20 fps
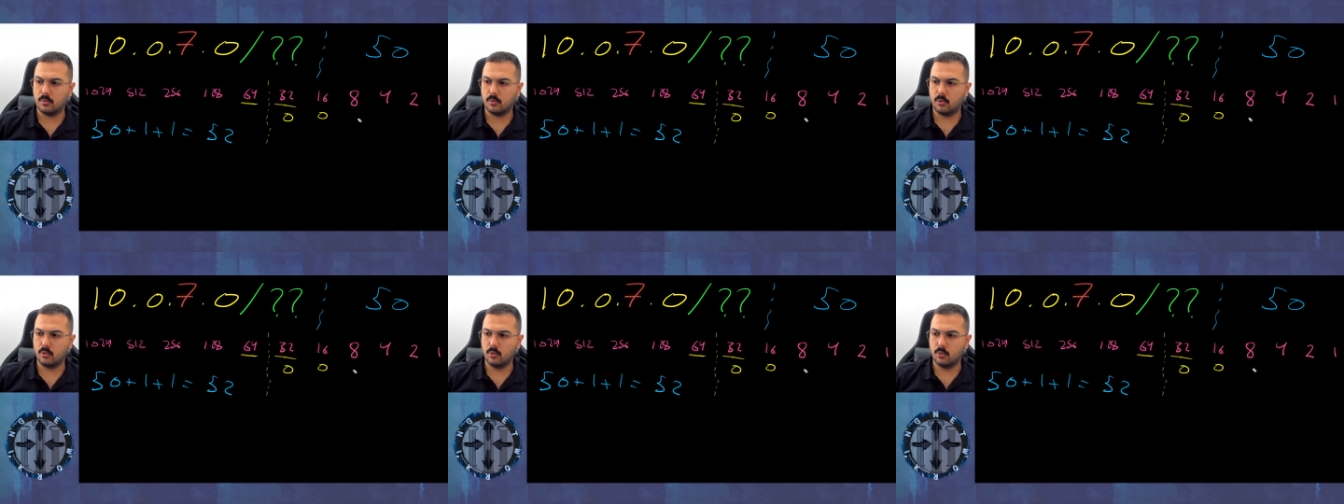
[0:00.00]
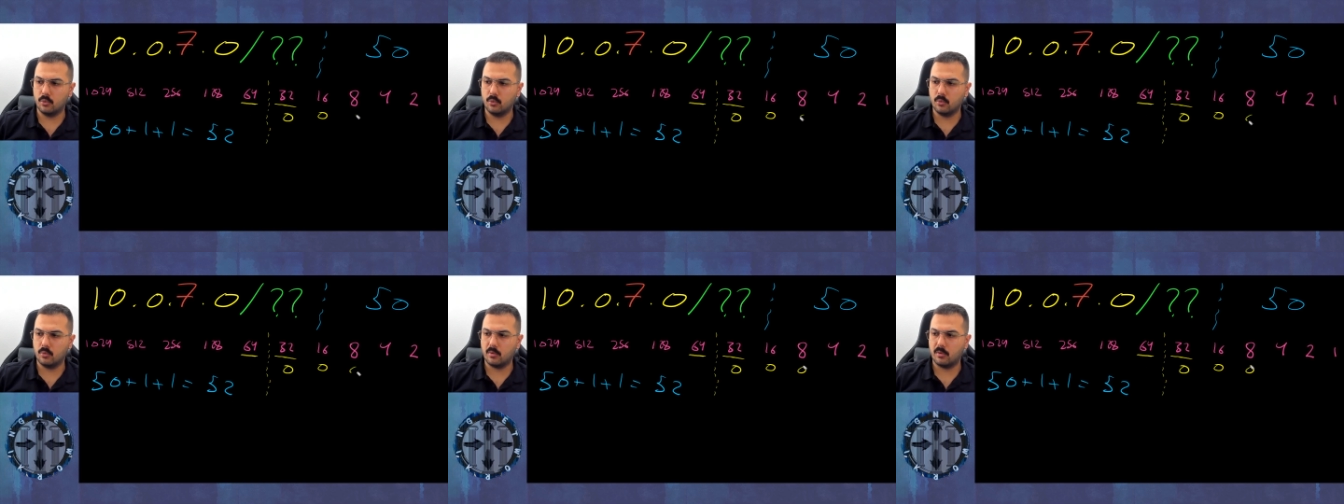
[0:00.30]

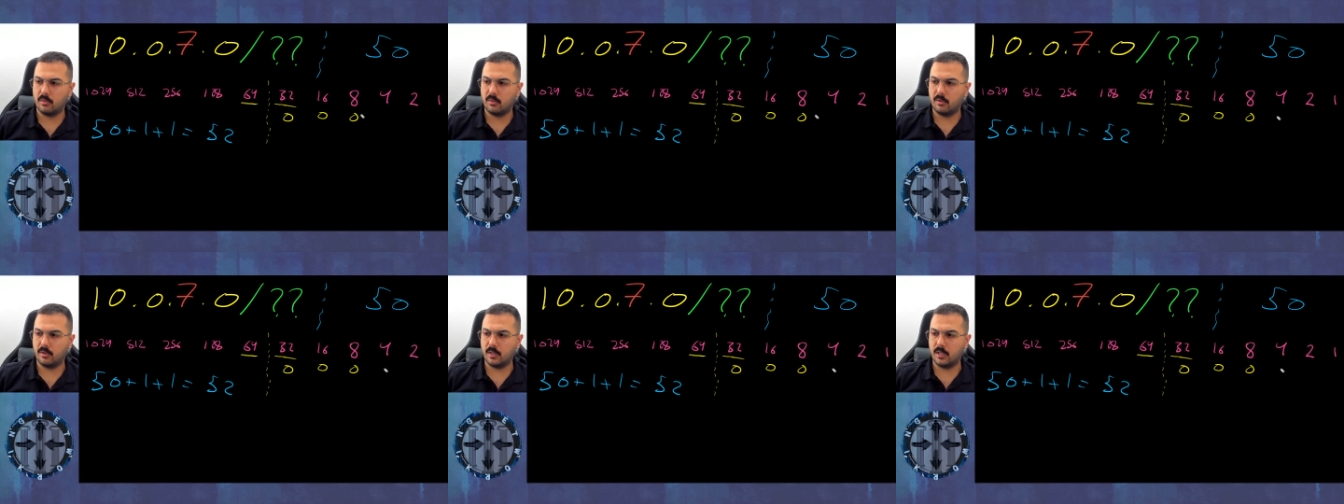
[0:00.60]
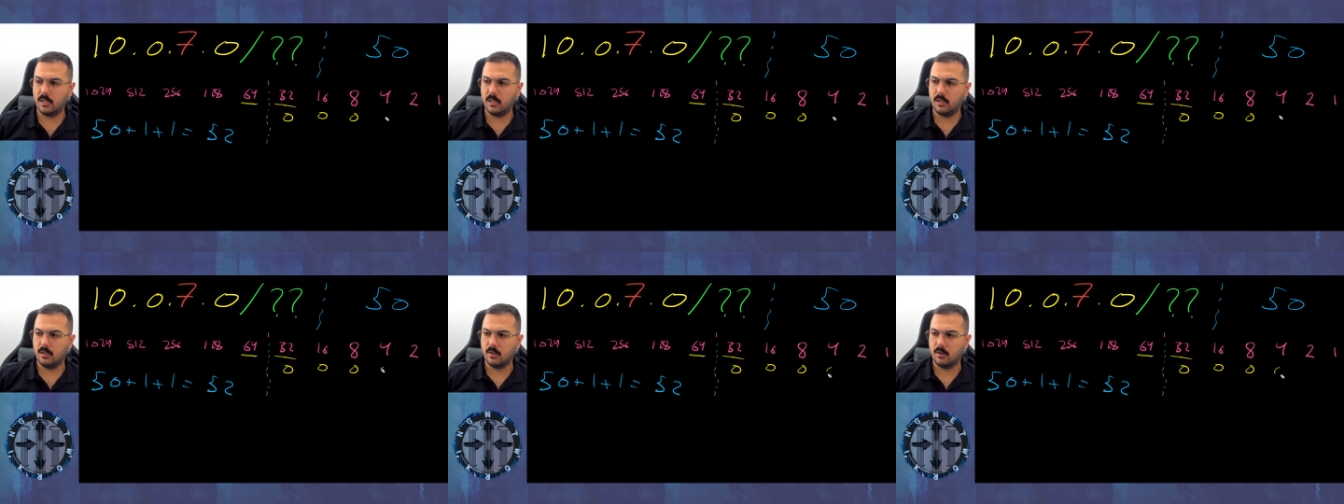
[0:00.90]
2,
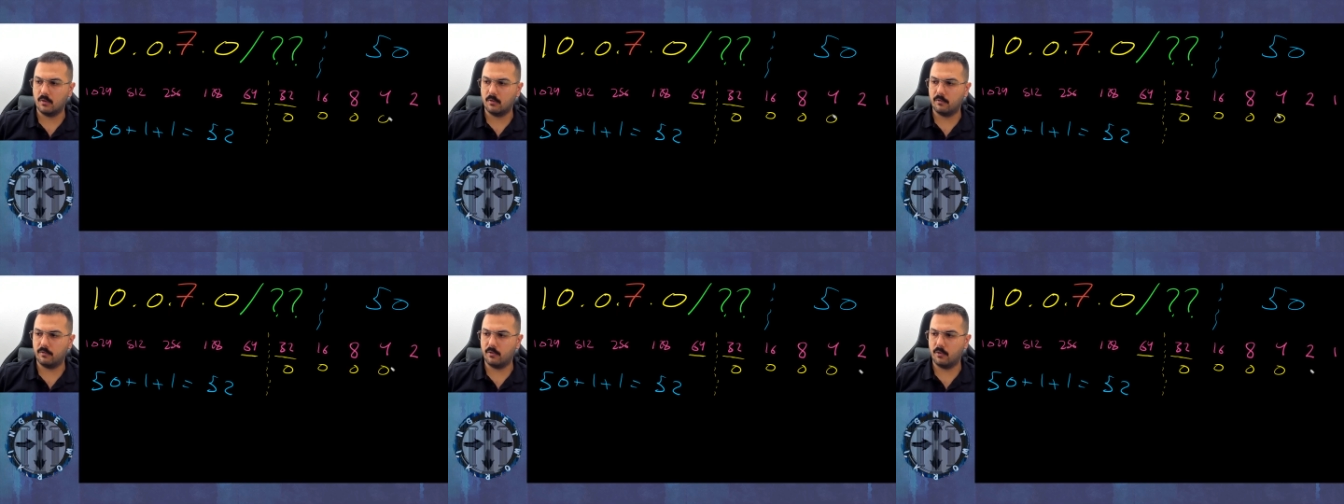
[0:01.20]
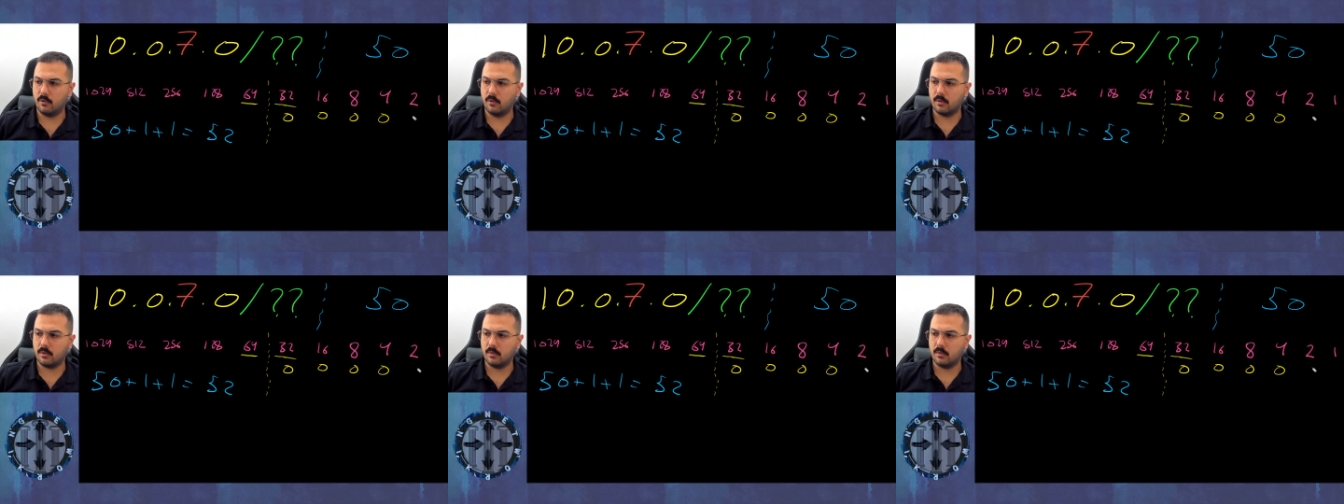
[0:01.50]
3,
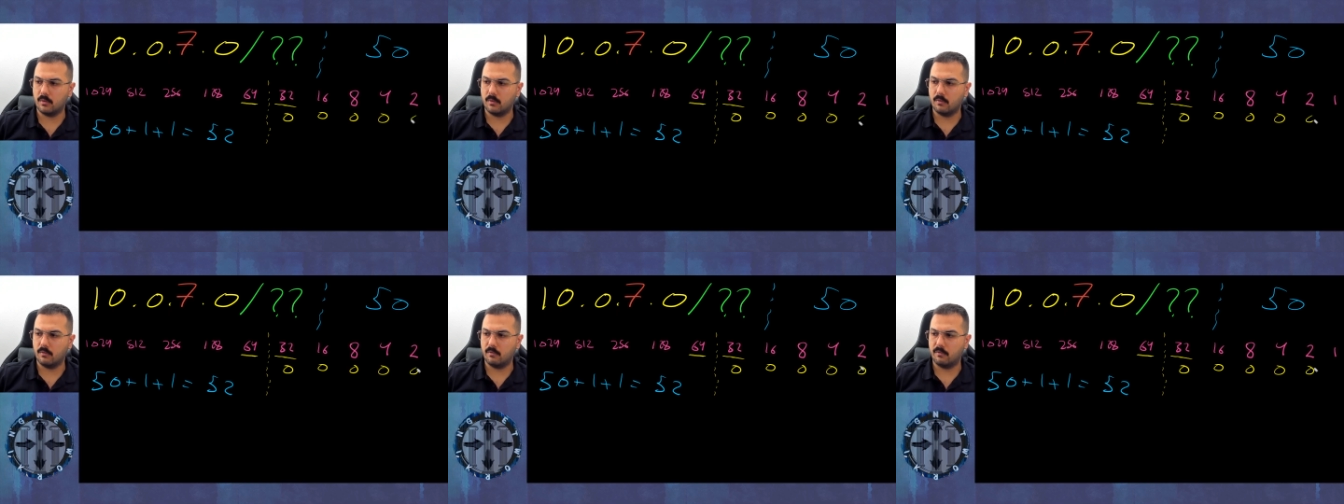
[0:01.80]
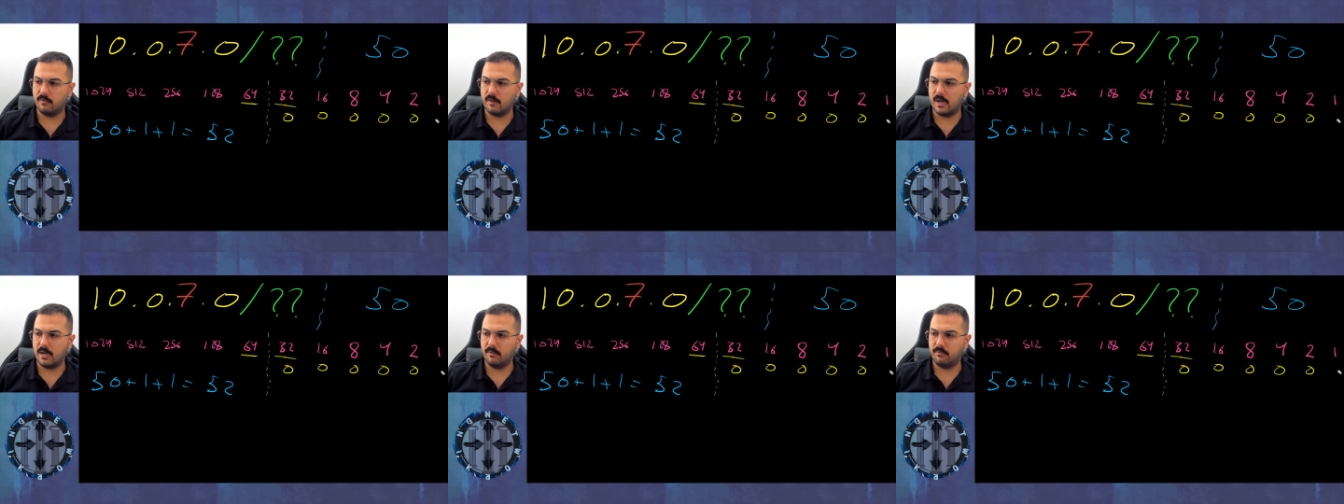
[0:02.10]
4,
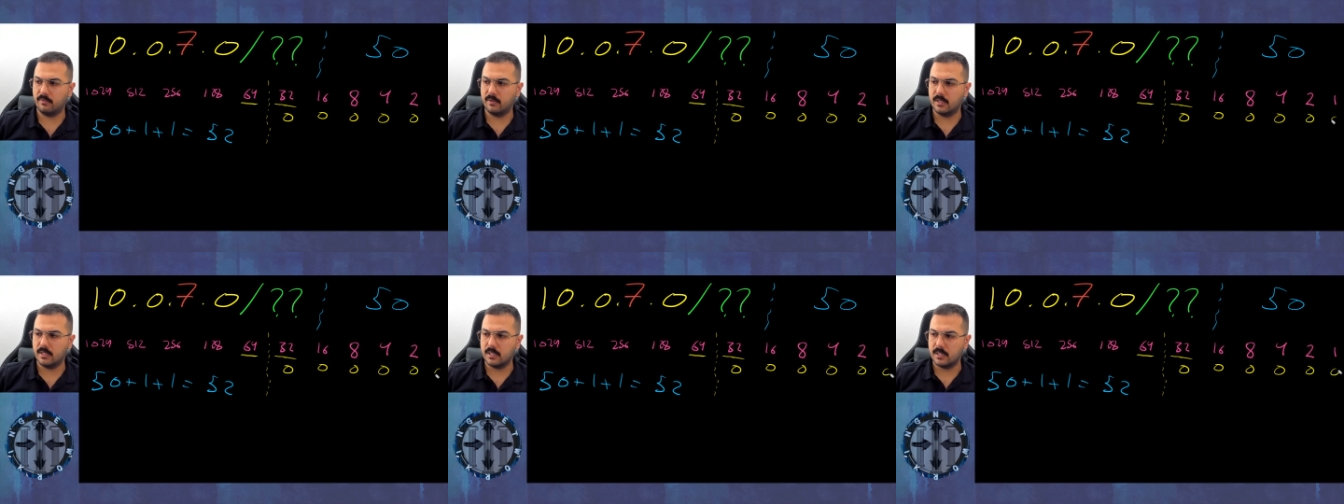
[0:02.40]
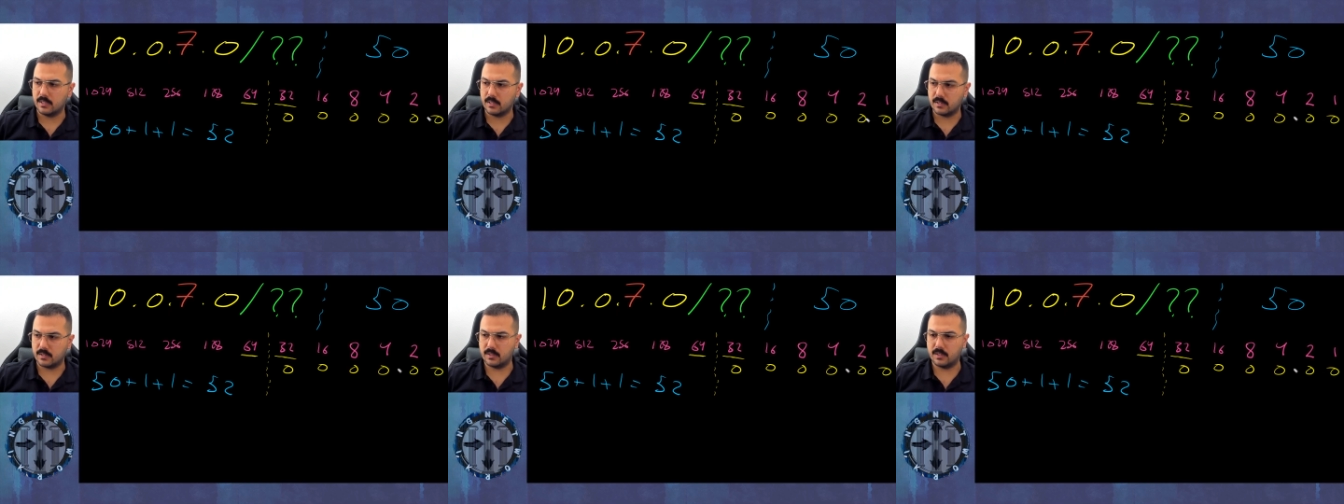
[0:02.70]
5,
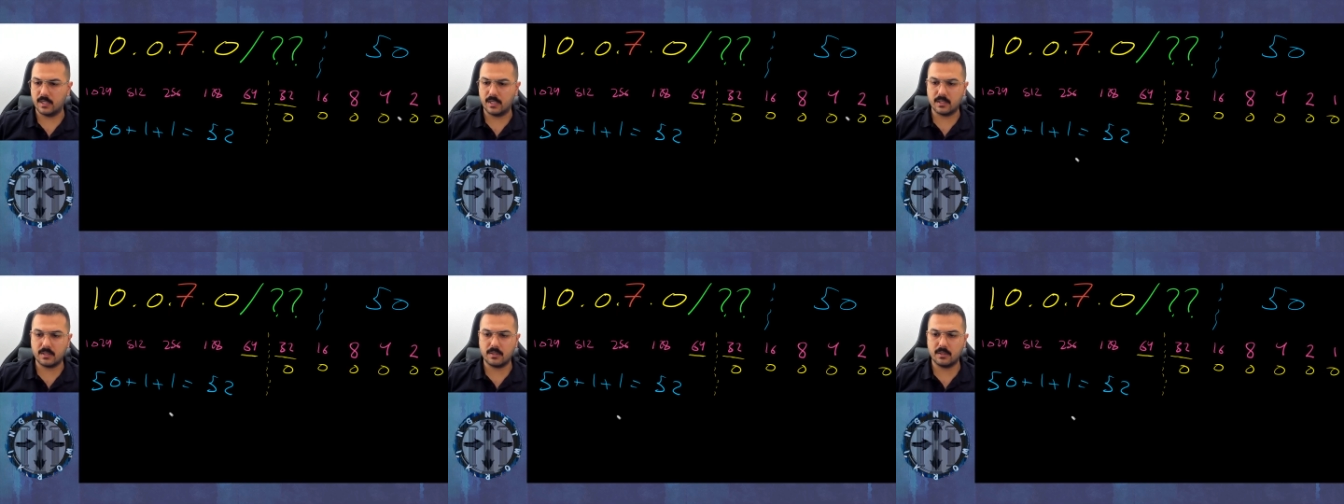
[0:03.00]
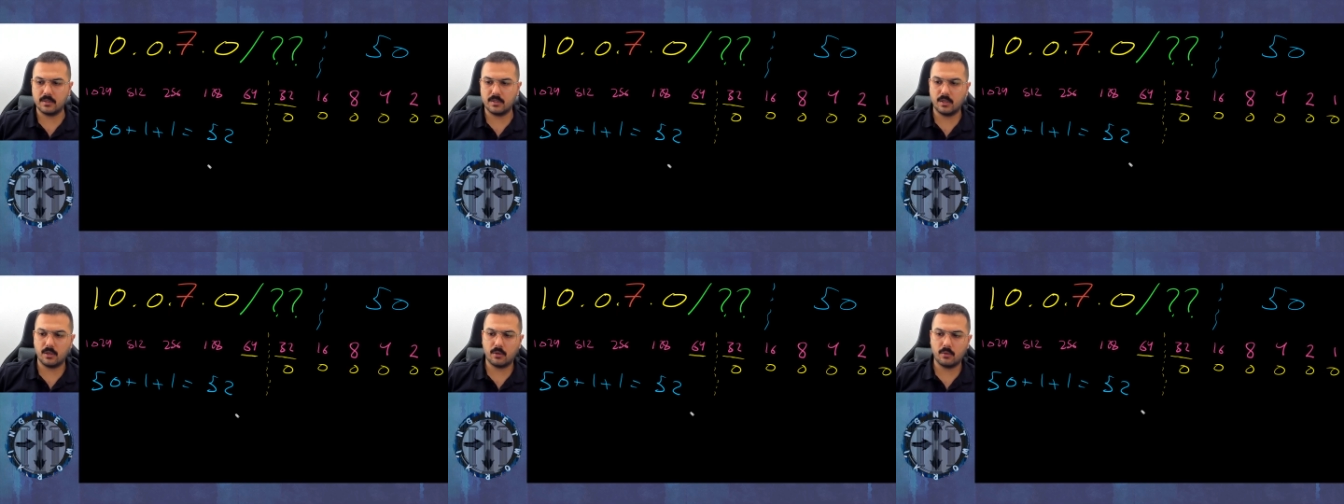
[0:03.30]
6
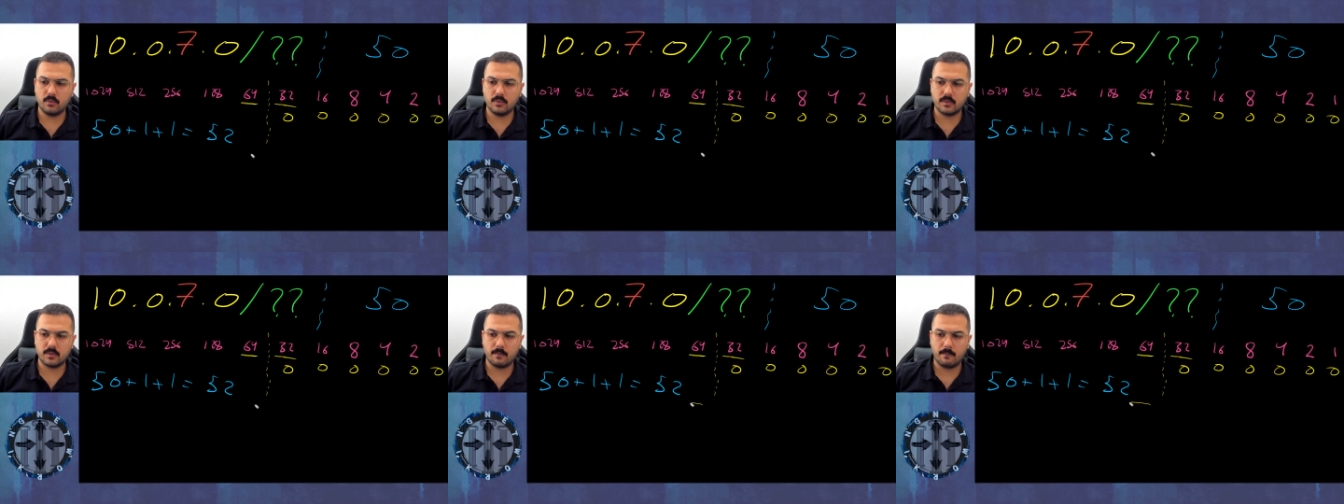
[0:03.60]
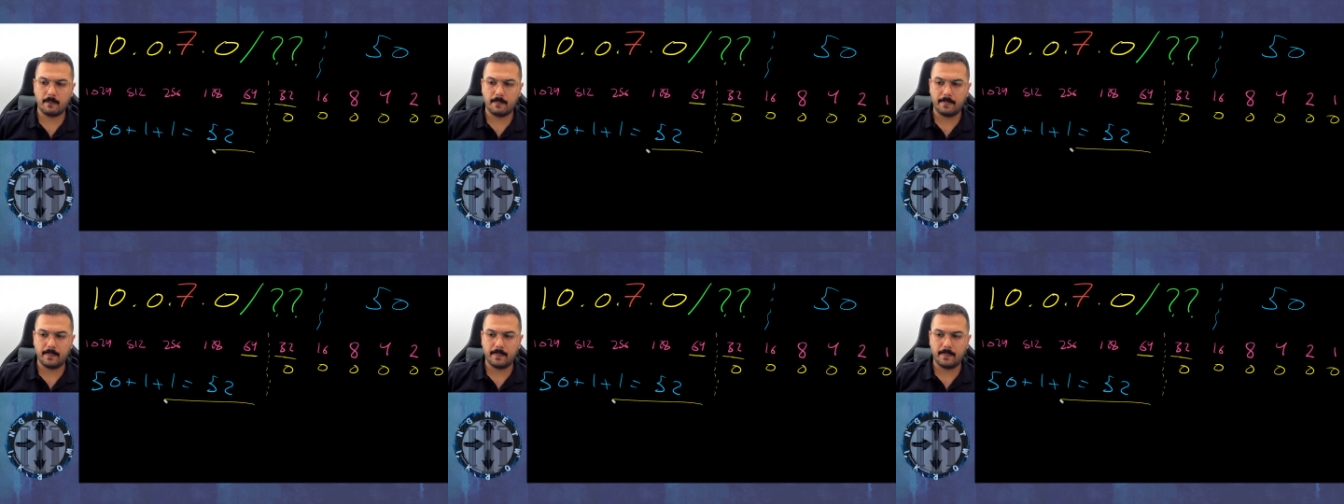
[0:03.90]
zeros,